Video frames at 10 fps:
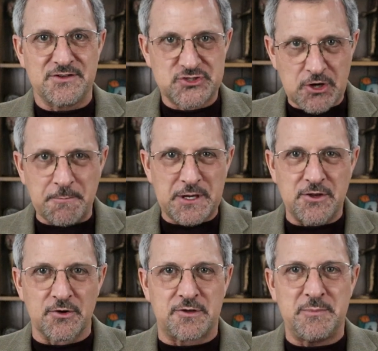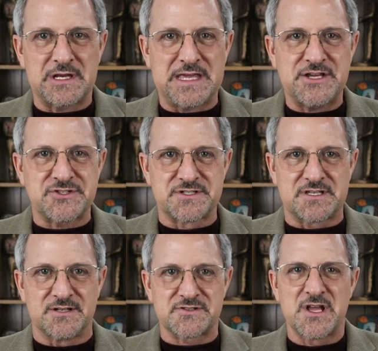and sharpening your communication
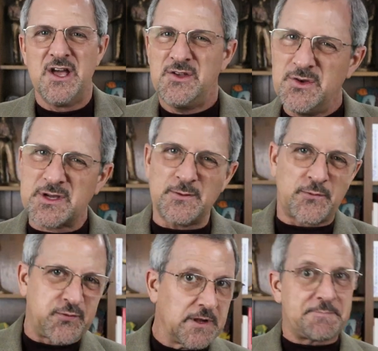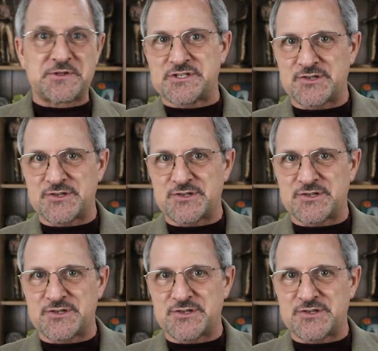skills, you can flip the